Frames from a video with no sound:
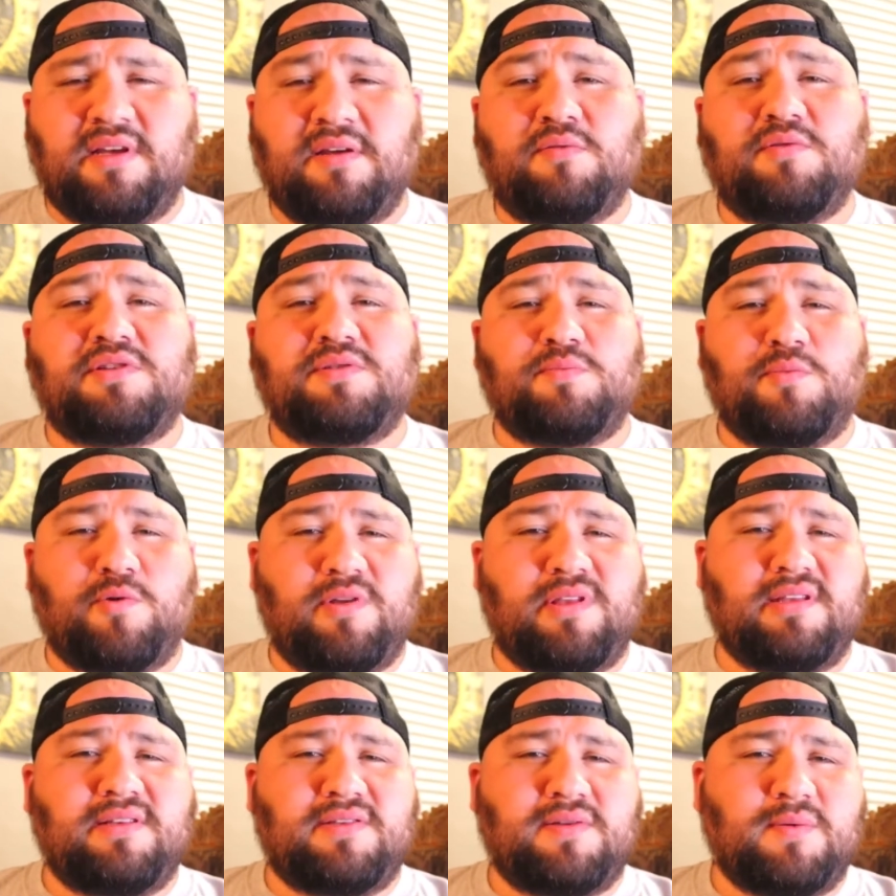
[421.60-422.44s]
was more
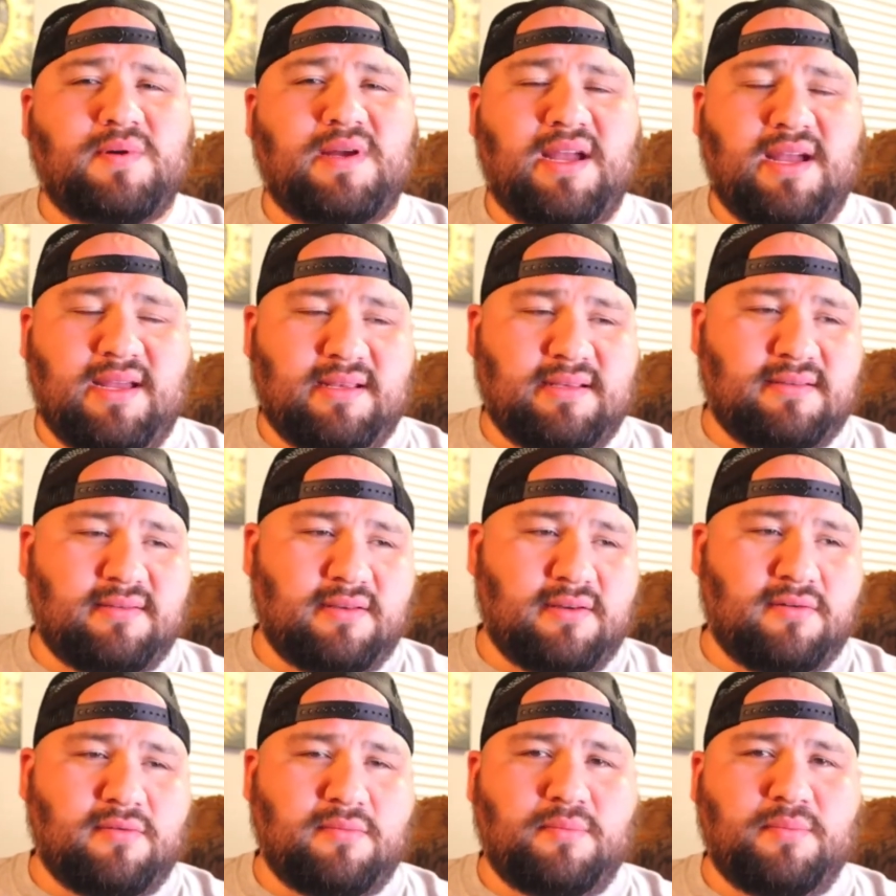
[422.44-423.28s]
than two guys
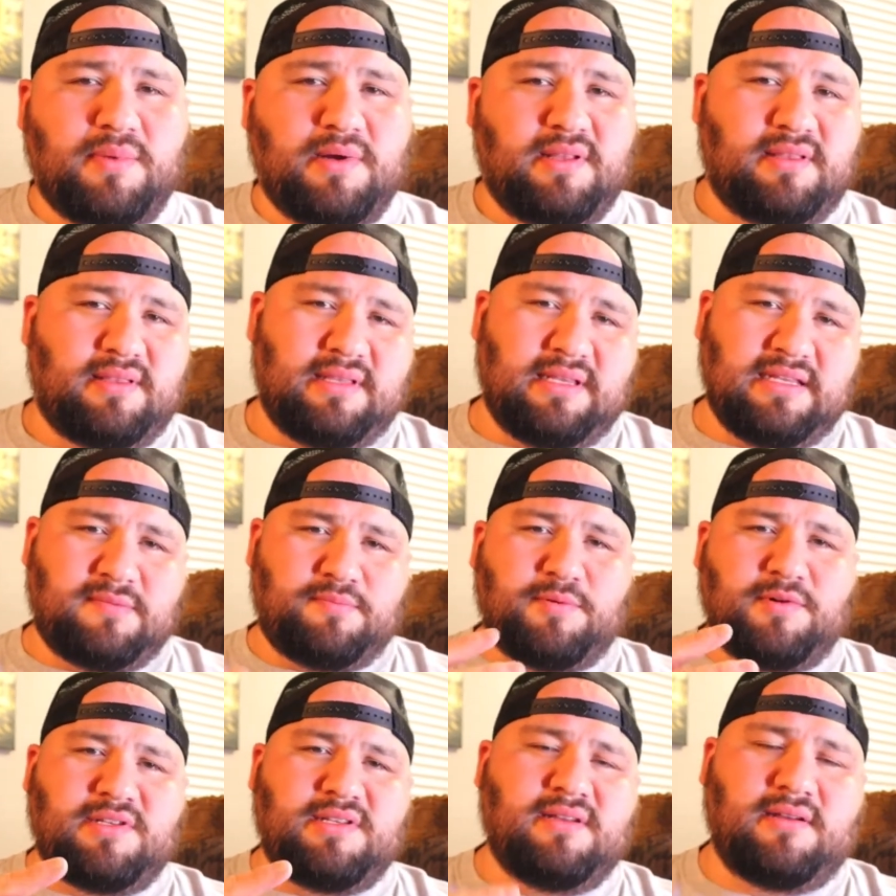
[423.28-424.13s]
though, but these
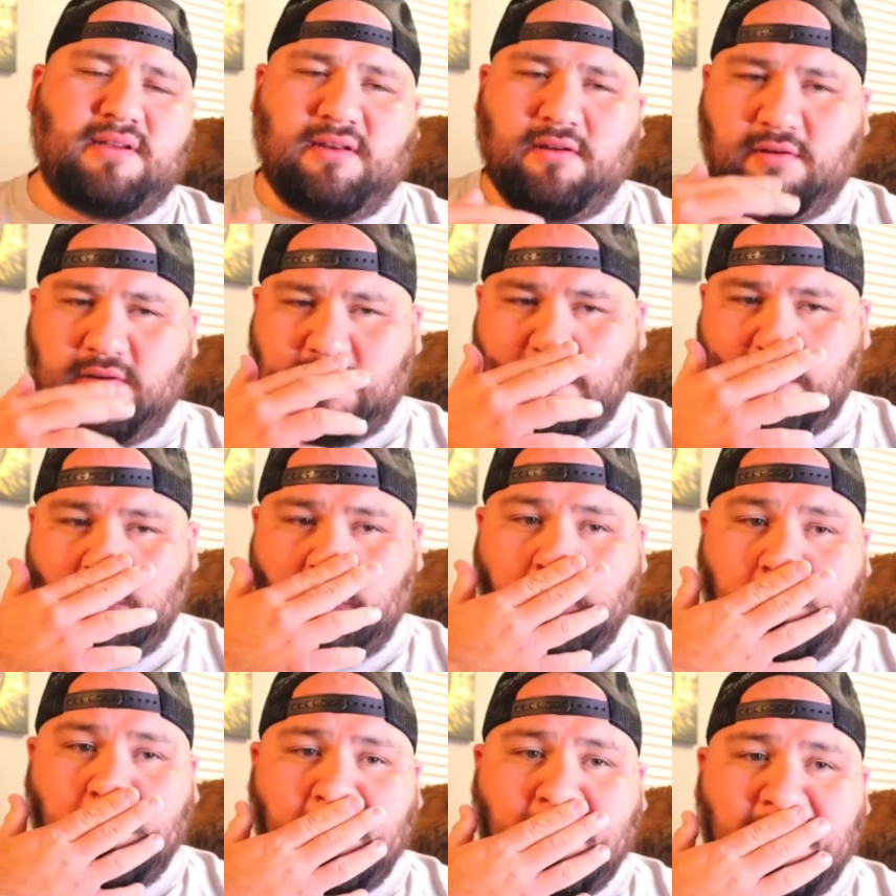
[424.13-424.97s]
particular
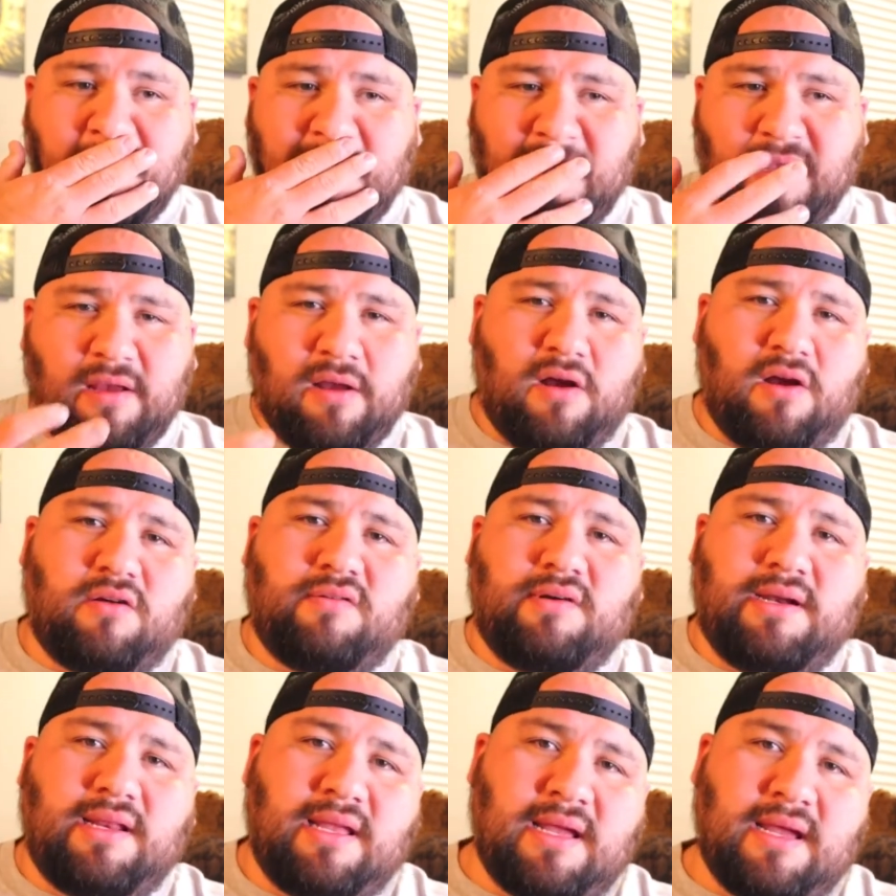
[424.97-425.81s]
two
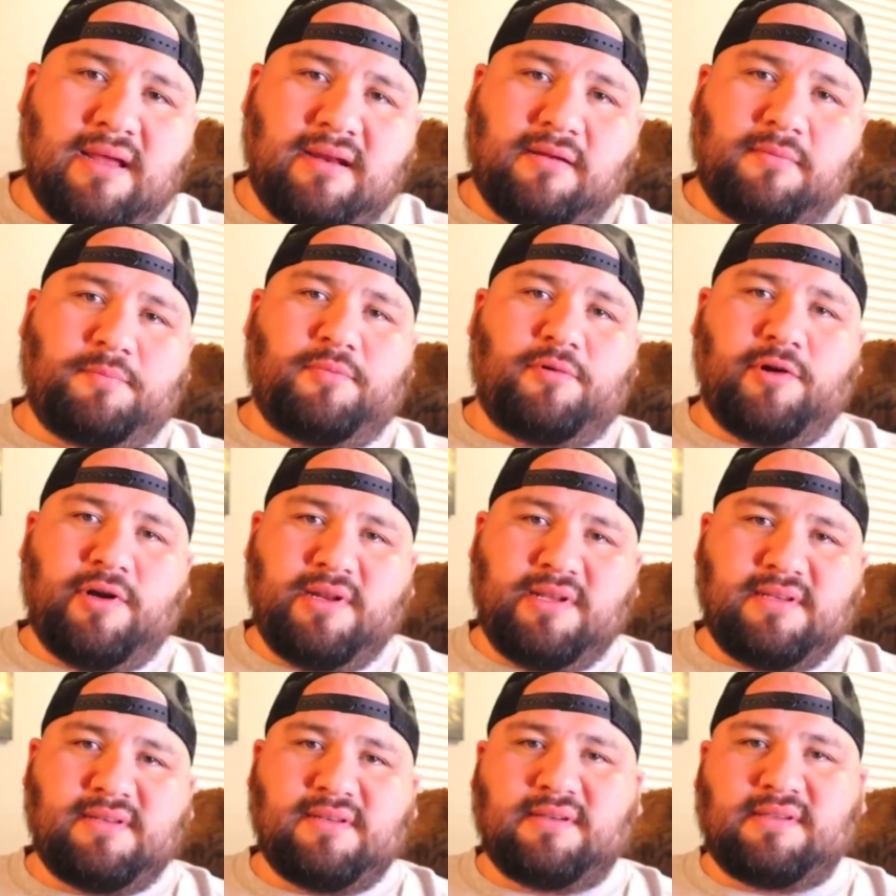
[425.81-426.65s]
already had a pretty
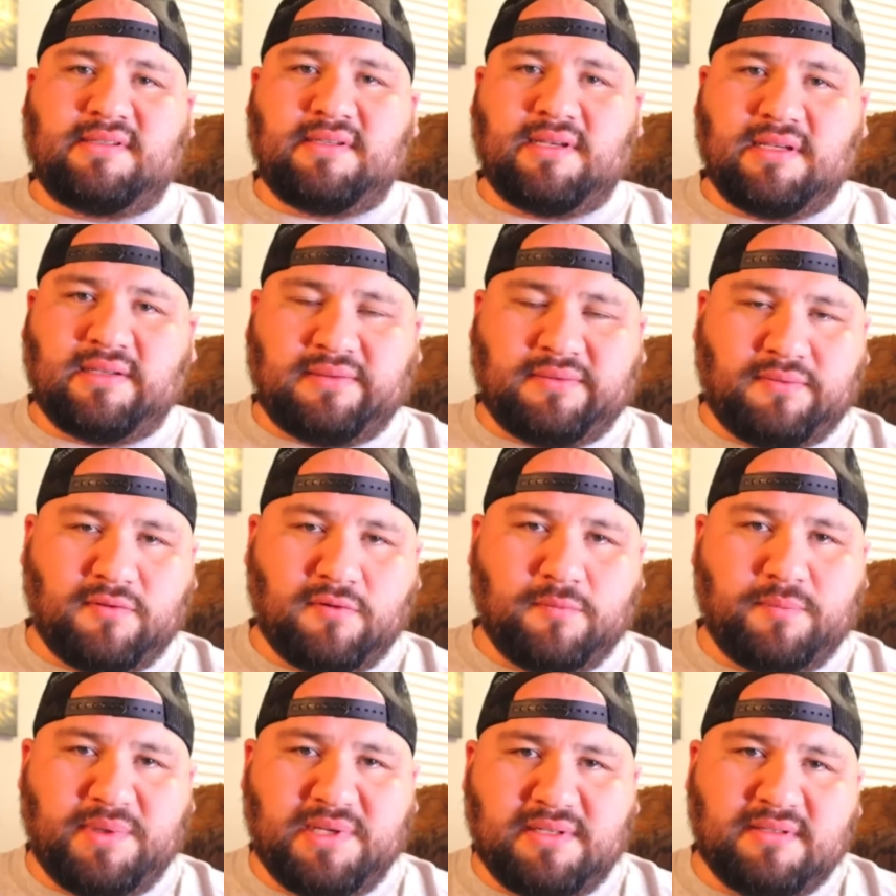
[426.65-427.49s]
successful
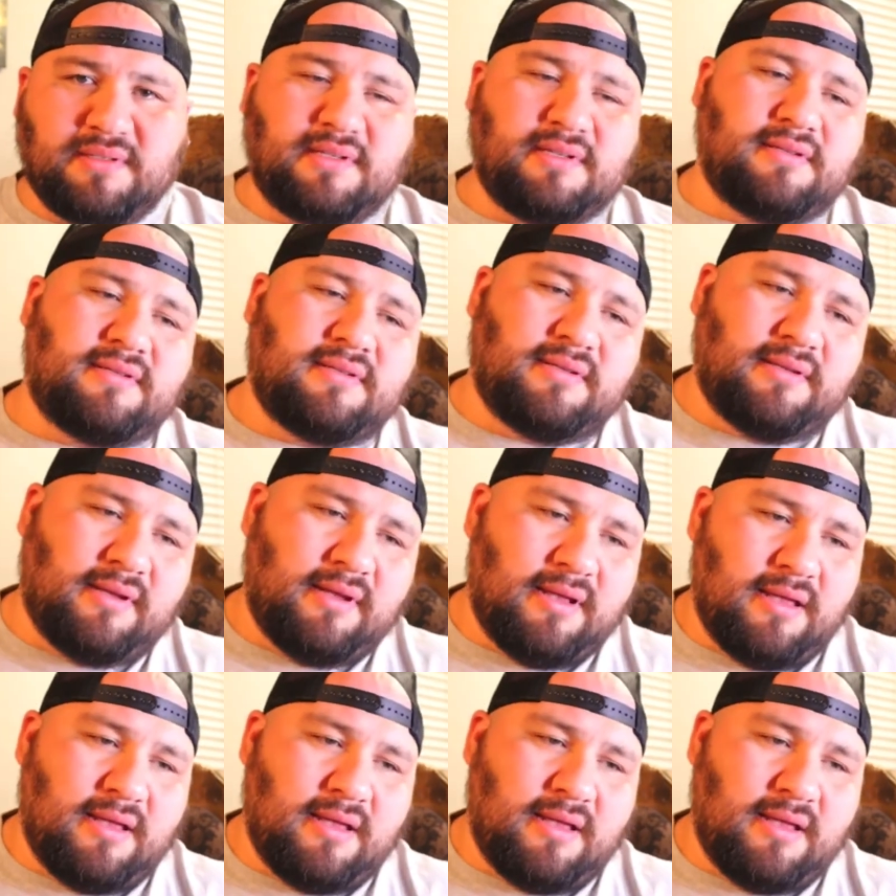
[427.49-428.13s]
business.